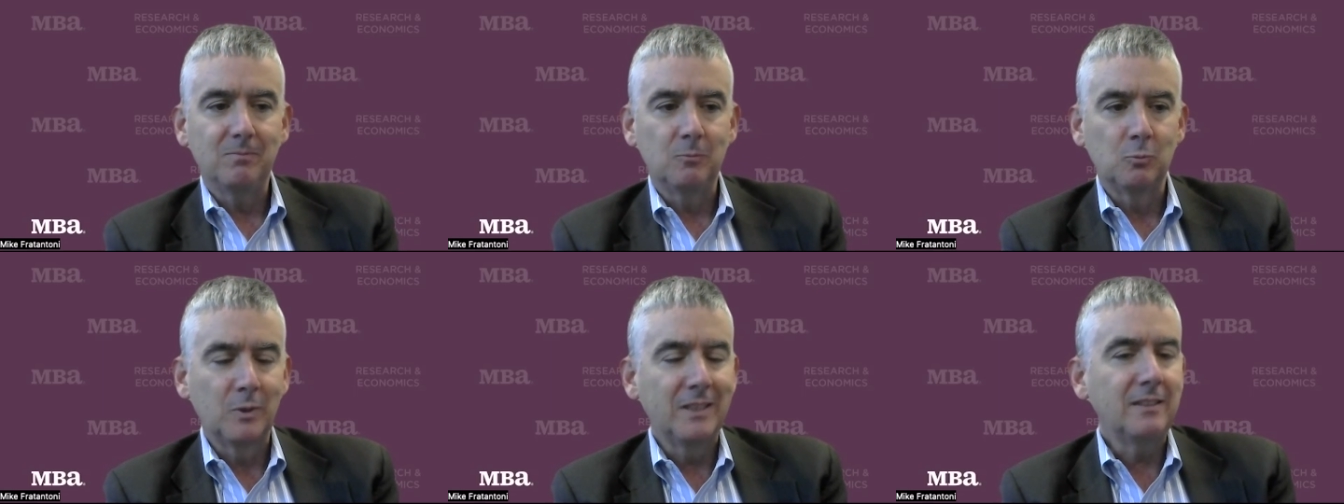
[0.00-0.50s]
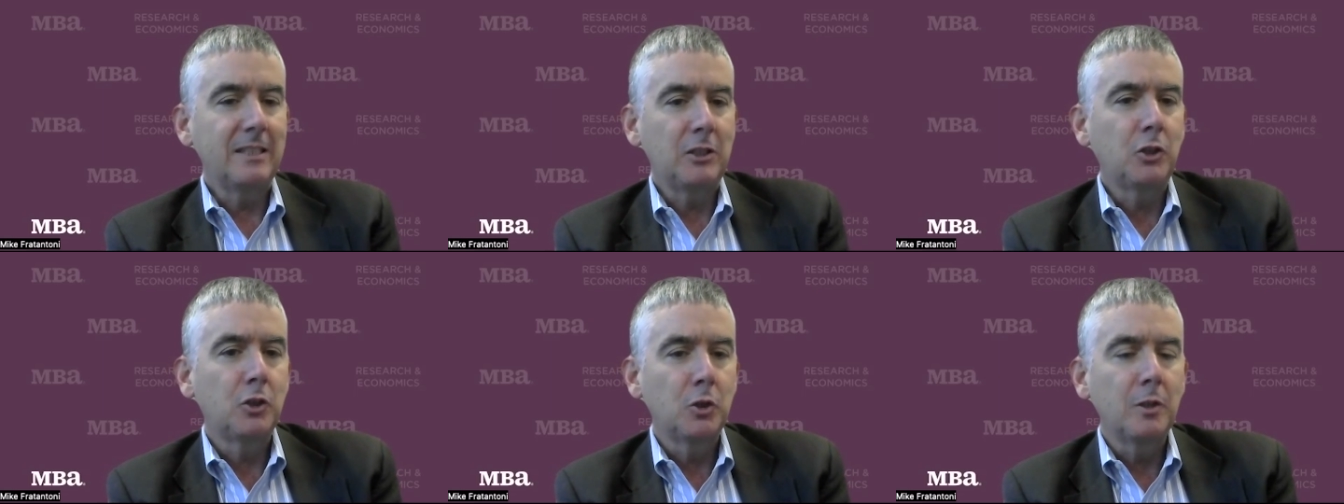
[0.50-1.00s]
really
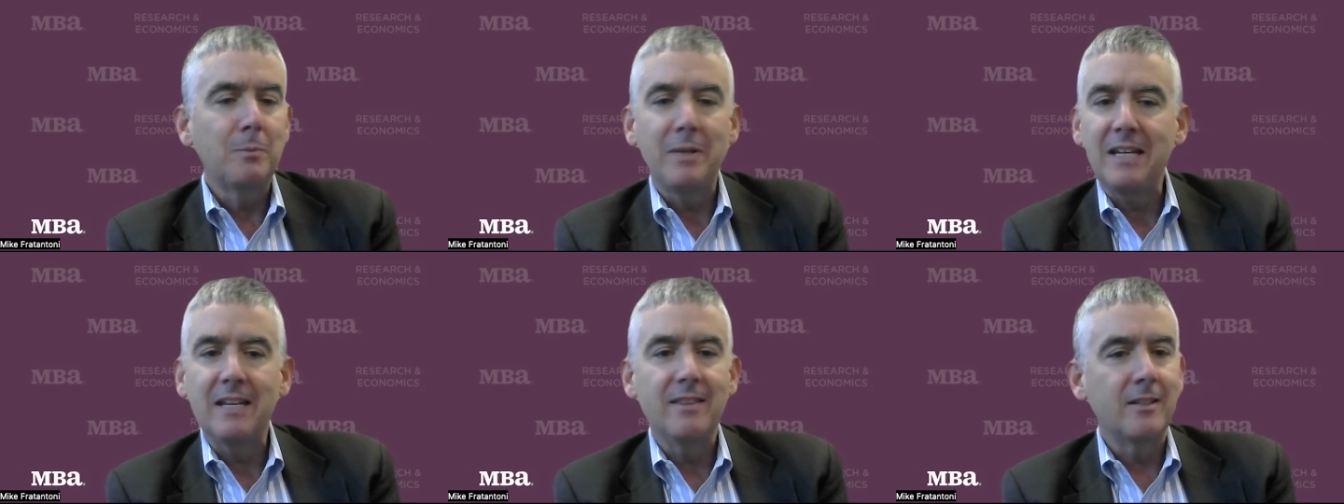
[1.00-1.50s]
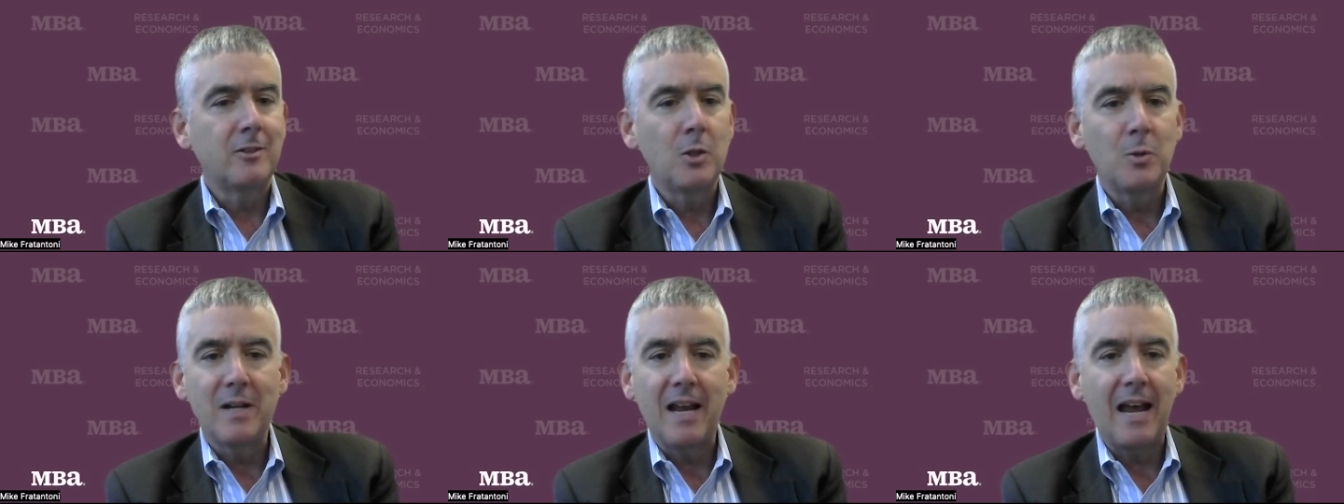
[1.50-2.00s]
should be in the
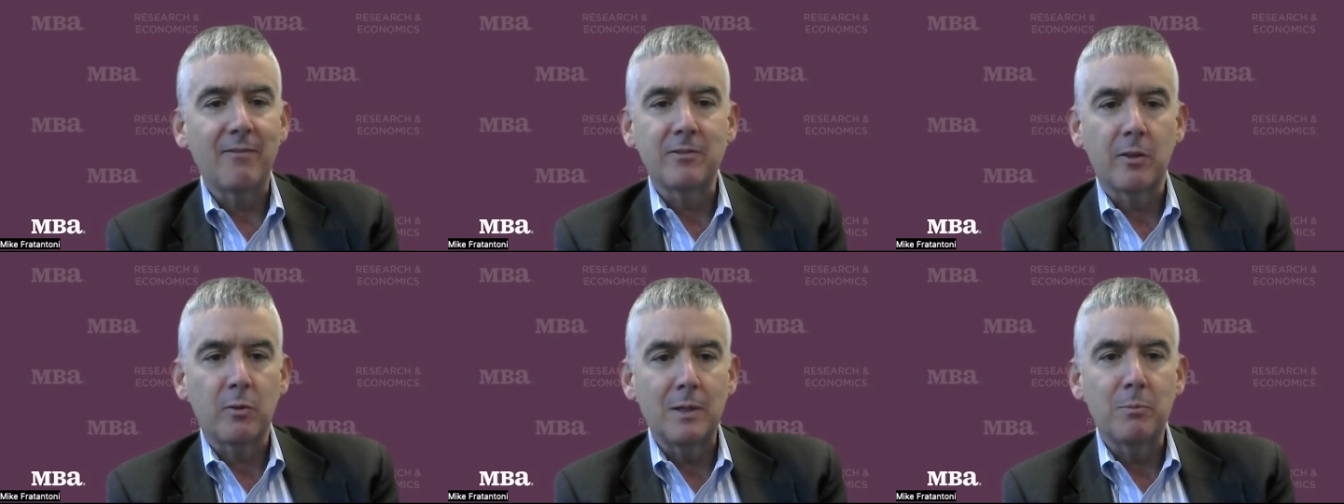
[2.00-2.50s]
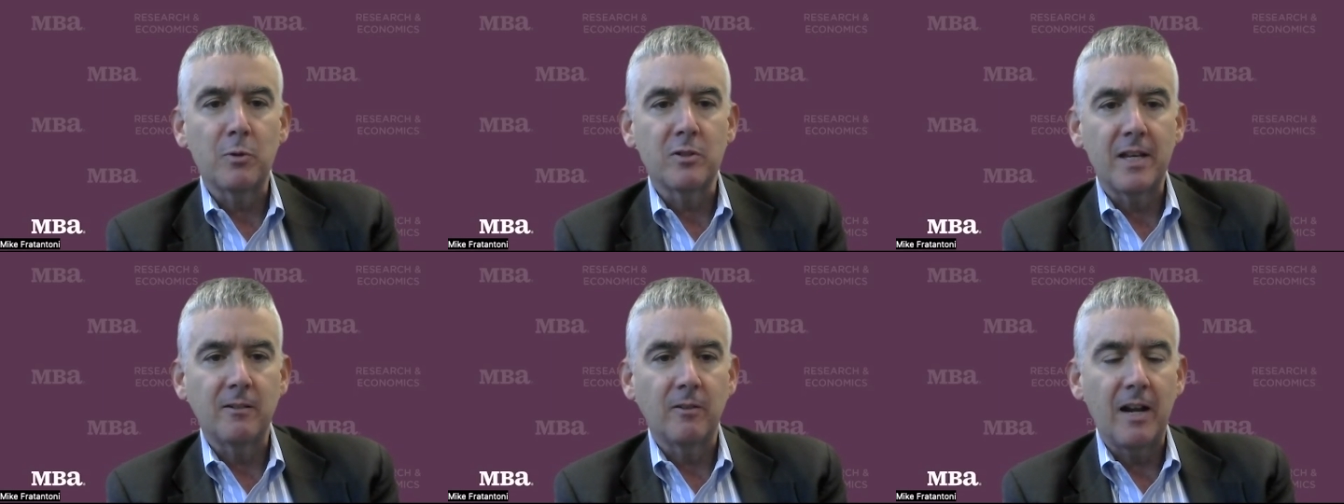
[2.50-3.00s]
two and a half to
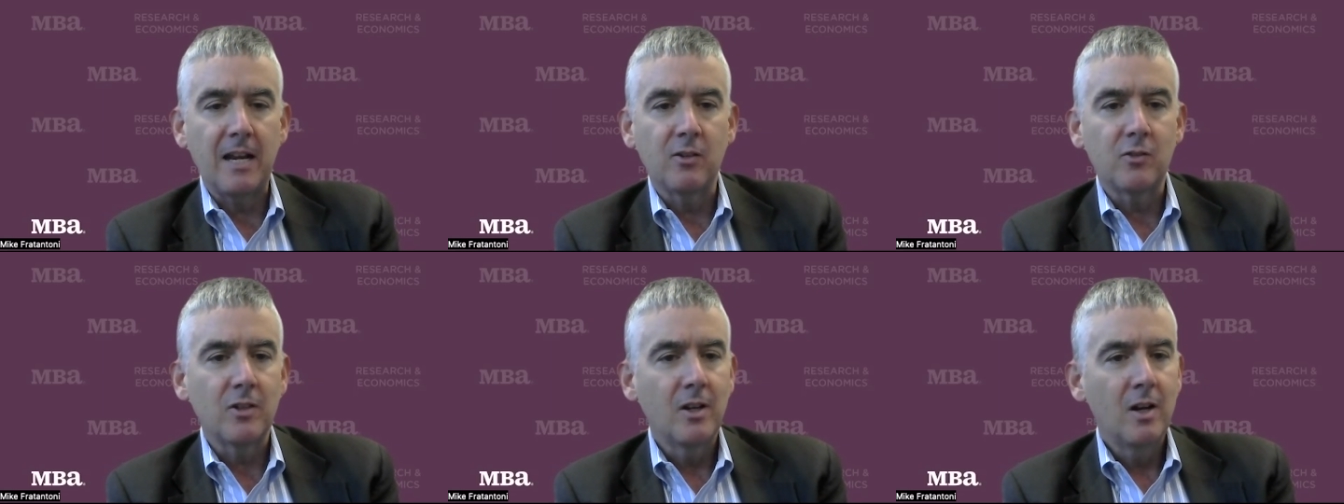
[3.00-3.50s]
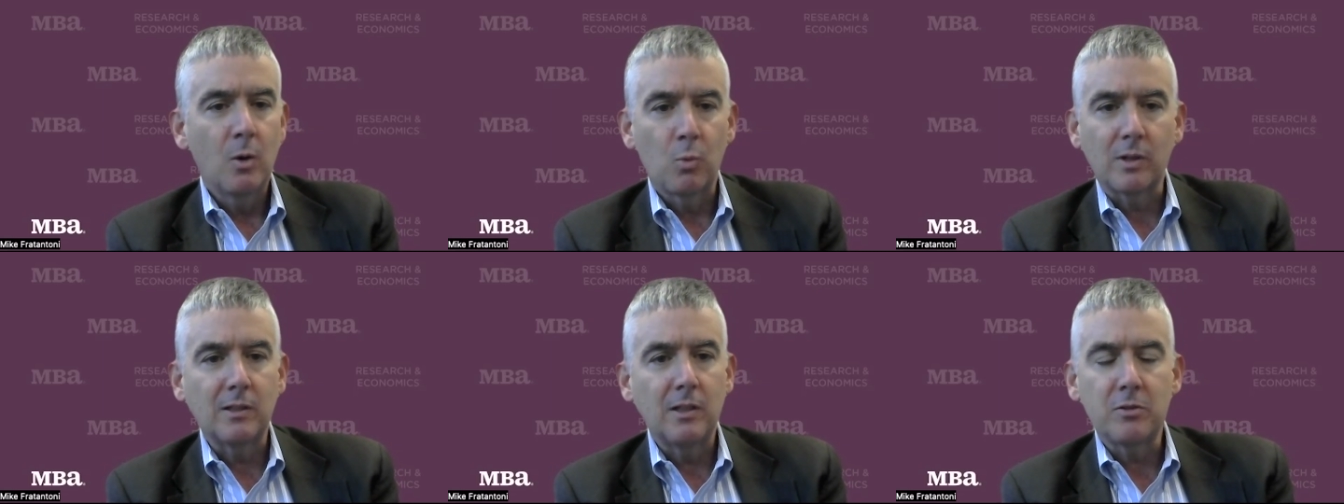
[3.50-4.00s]
3% range.
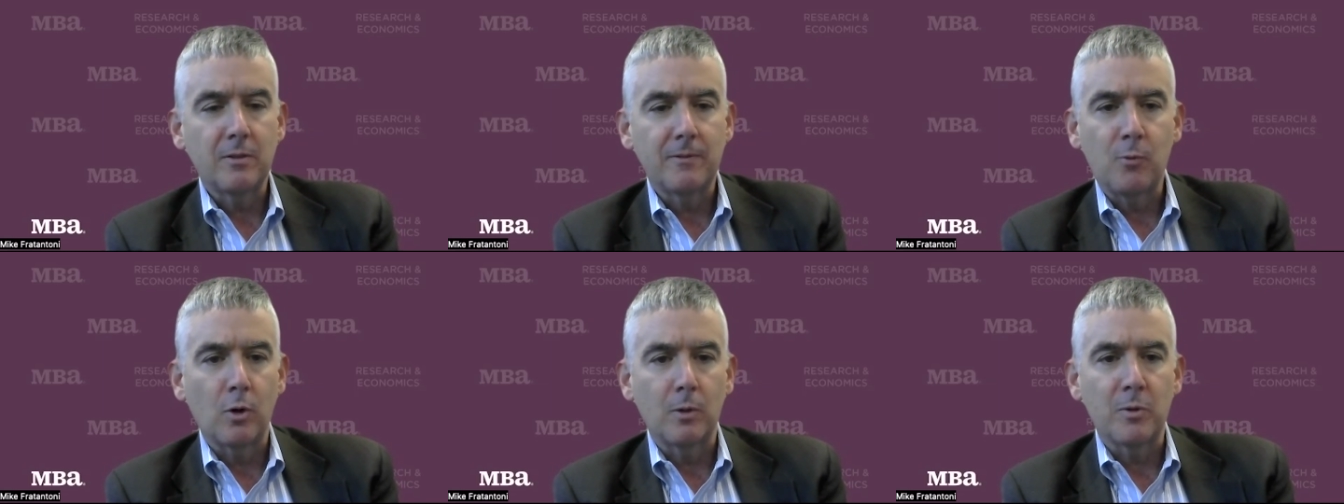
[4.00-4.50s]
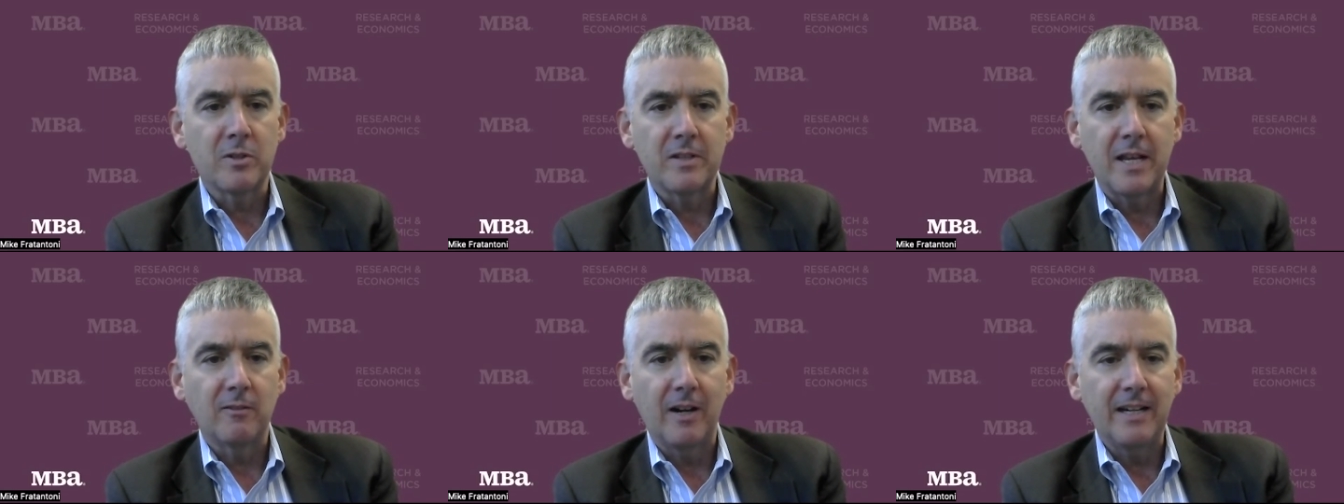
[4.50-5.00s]
We're close to
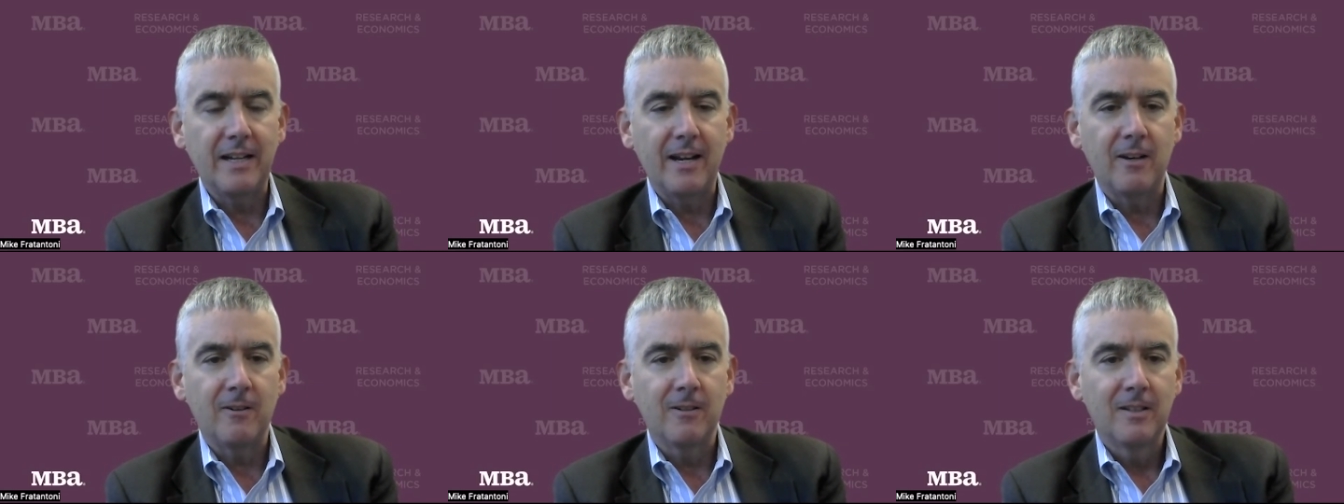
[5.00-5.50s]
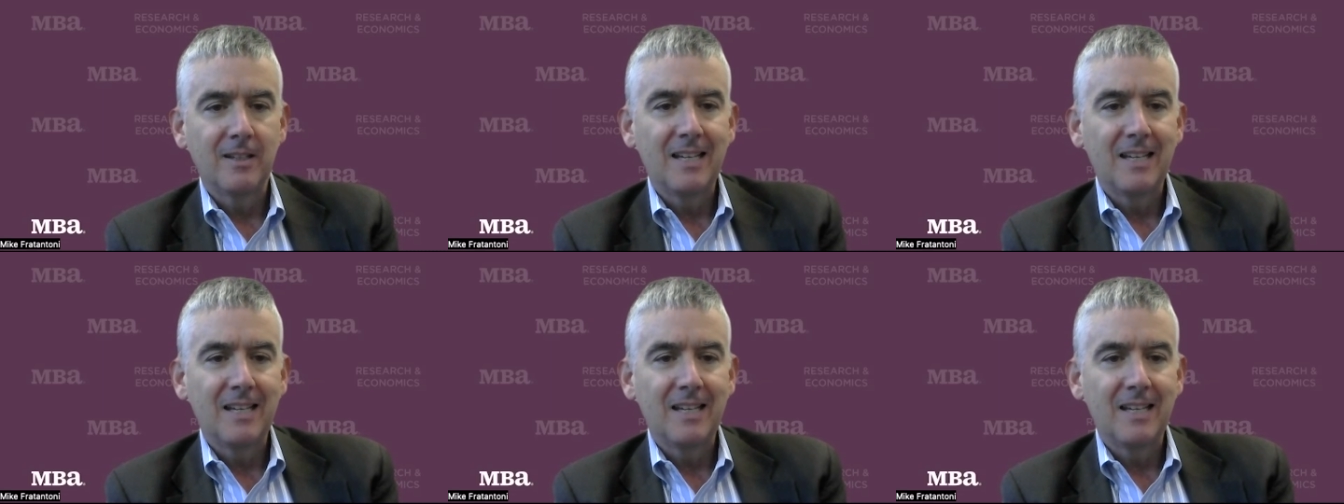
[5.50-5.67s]
4% right now.